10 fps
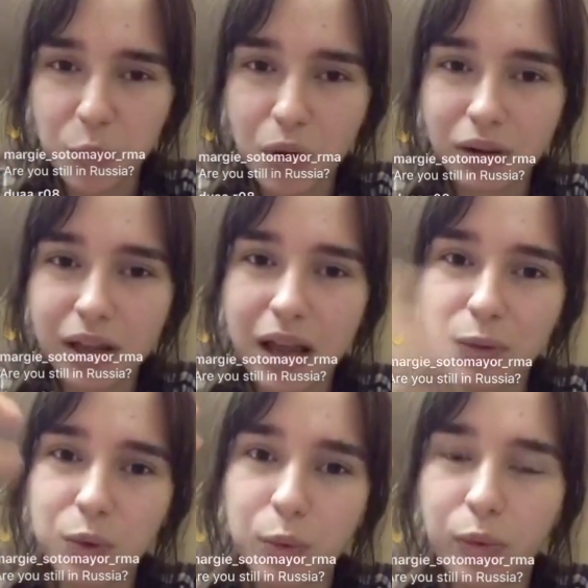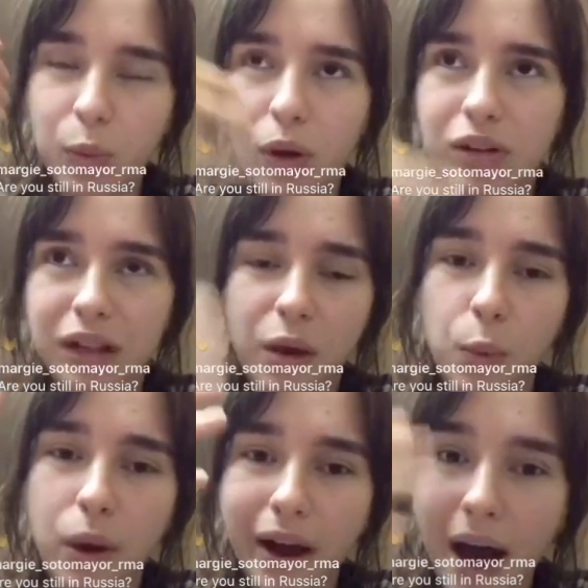like 5 minutes to
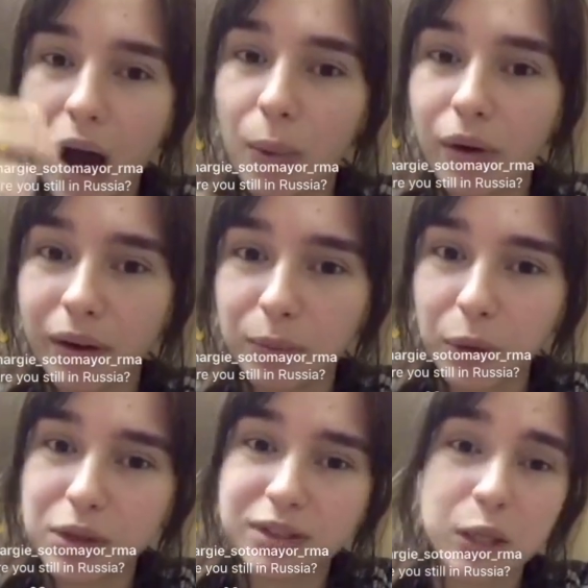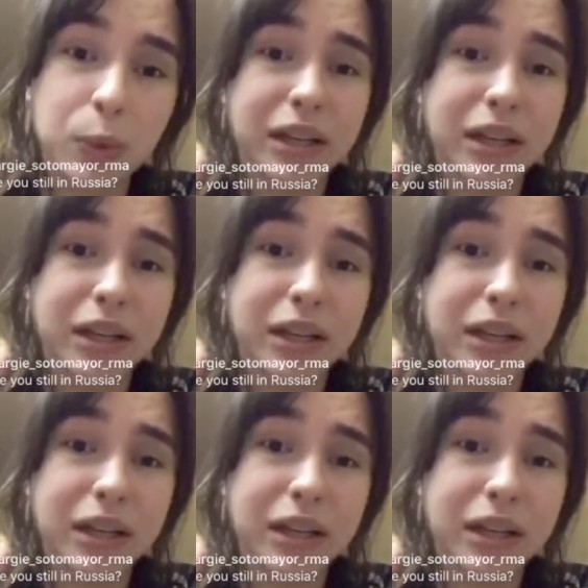walk, and we will walk like 1